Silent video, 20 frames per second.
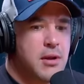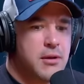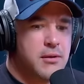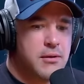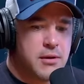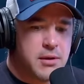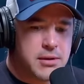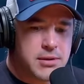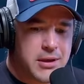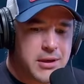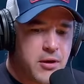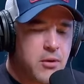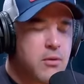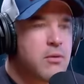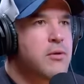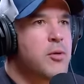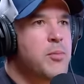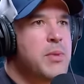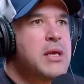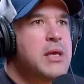There's a
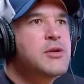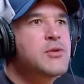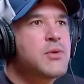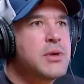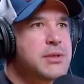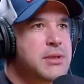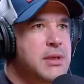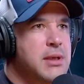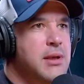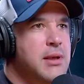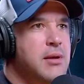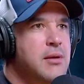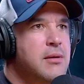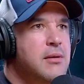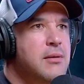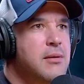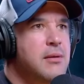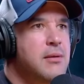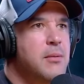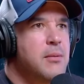girl I'm interested in,
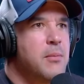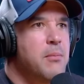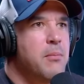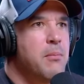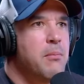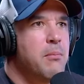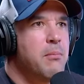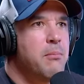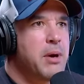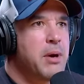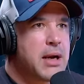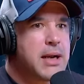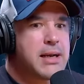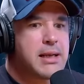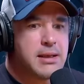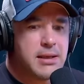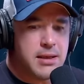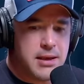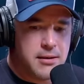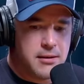but I
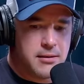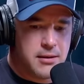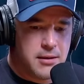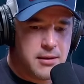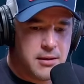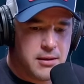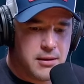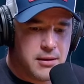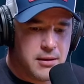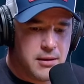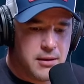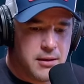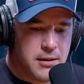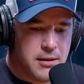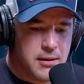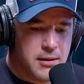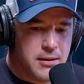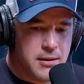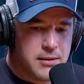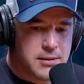need to
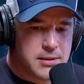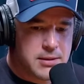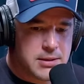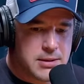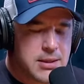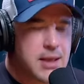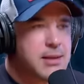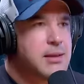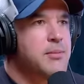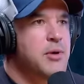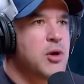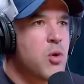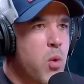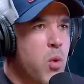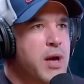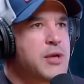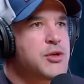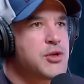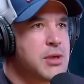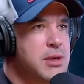send them a
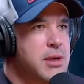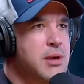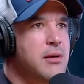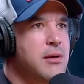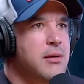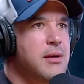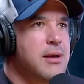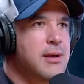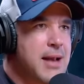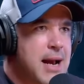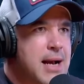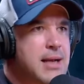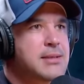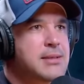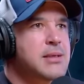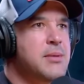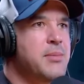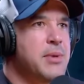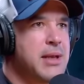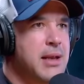questionnaire and ask
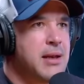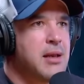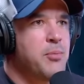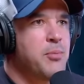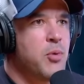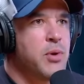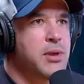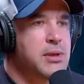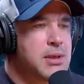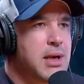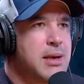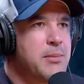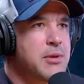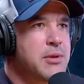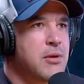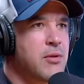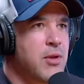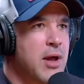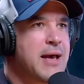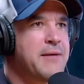them at any point in time in
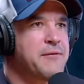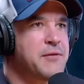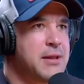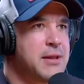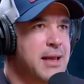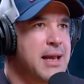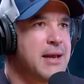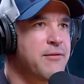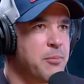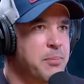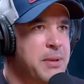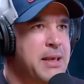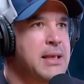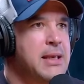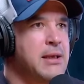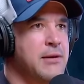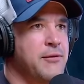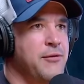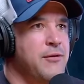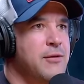their life, did they have a
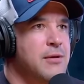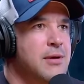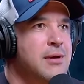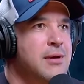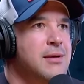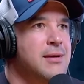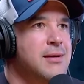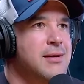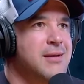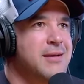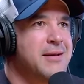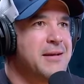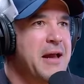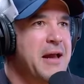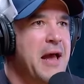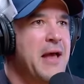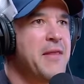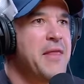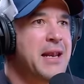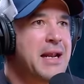penis?
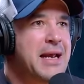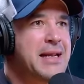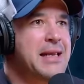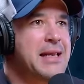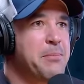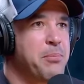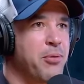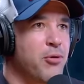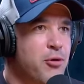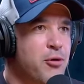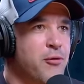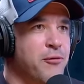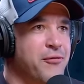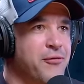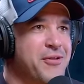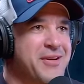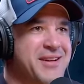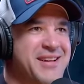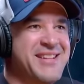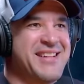And then I need proof.
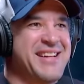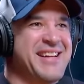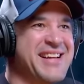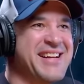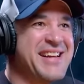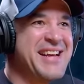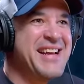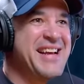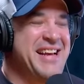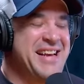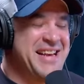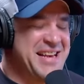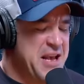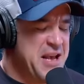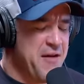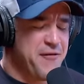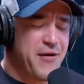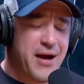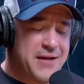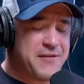
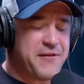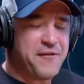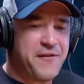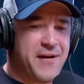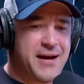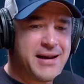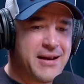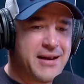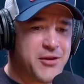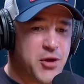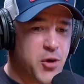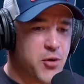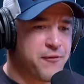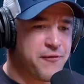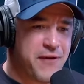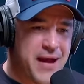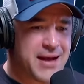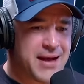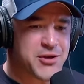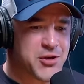If I have to find out the
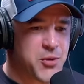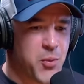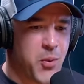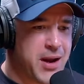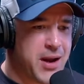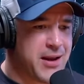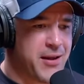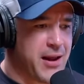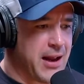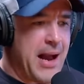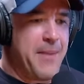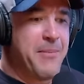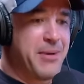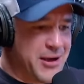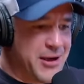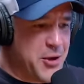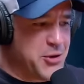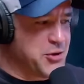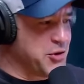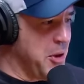old-fashioned way, like, I'm going
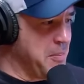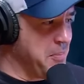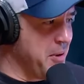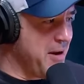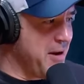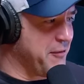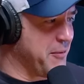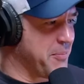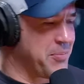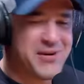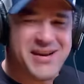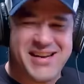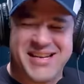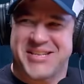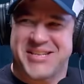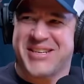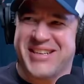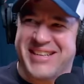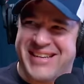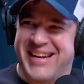to go jump off a bridge.